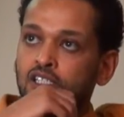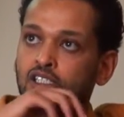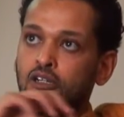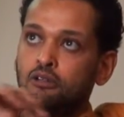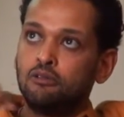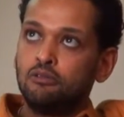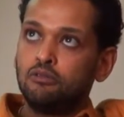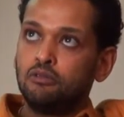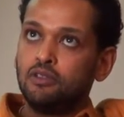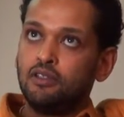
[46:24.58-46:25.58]
So
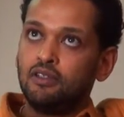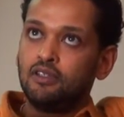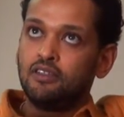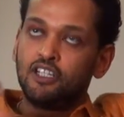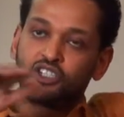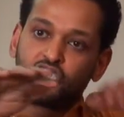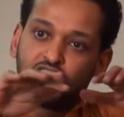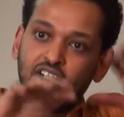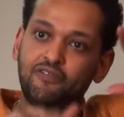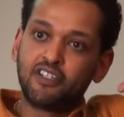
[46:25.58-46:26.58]
there's a
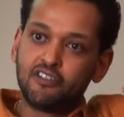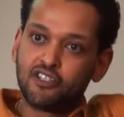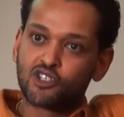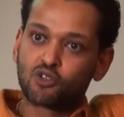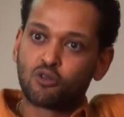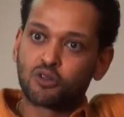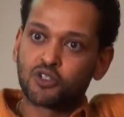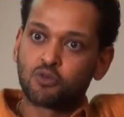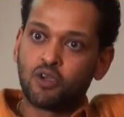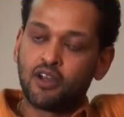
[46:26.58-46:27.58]
shift in
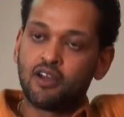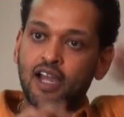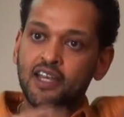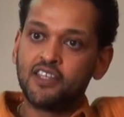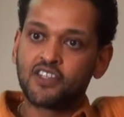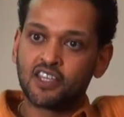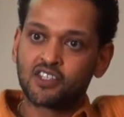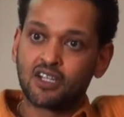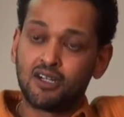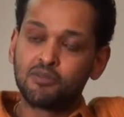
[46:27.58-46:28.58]
discourse where
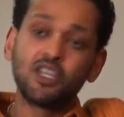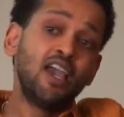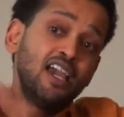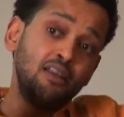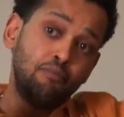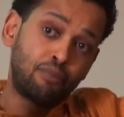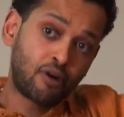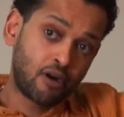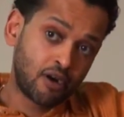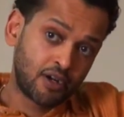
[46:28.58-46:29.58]
'96 comes, and in
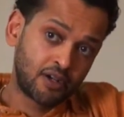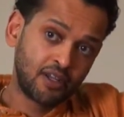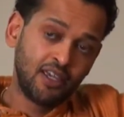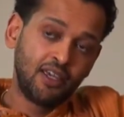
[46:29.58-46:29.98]
part